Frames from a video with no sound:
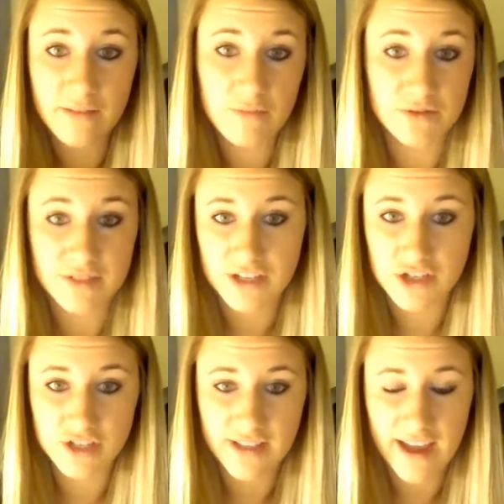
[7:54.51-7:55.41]
Most
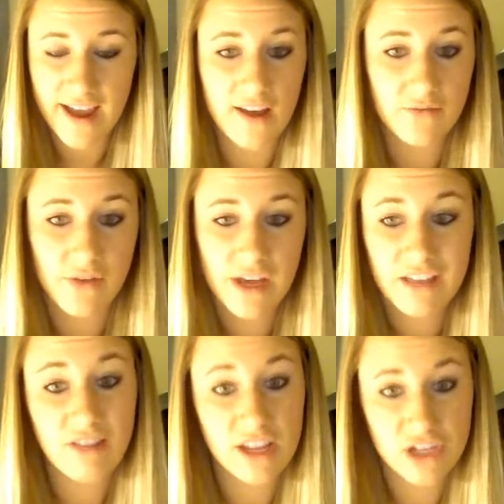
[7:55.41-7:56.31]
teachers have
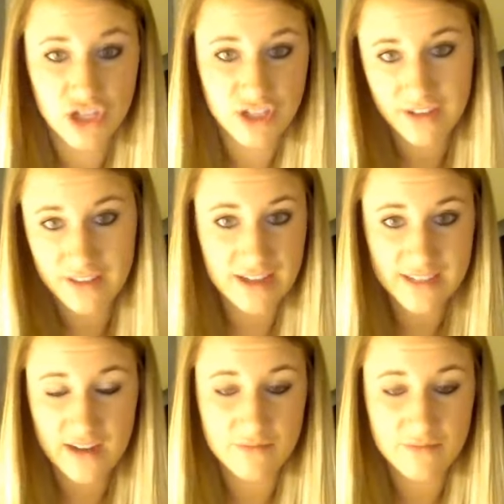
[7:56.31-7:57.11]
lunch during that time,